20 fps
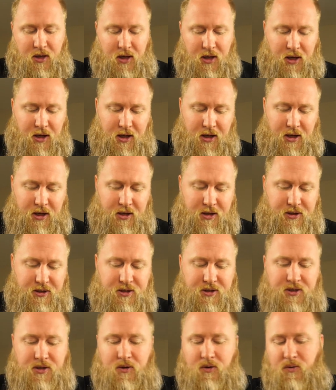And
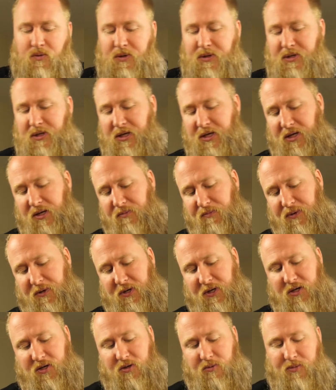so with the
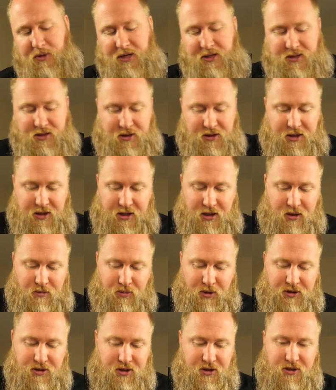Kingpin, you basically get a
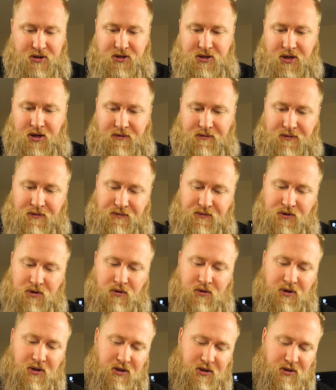bunch of good stuff.
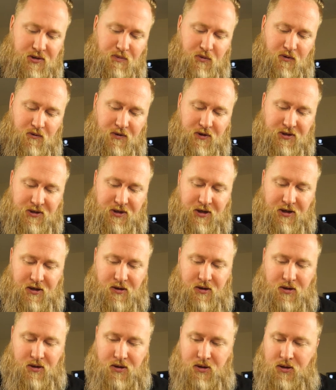So here, let's move this
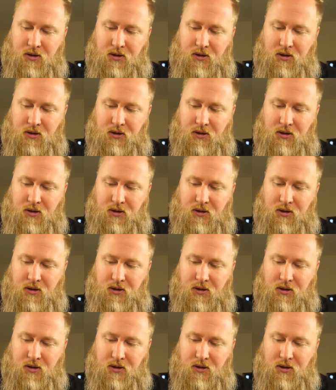out.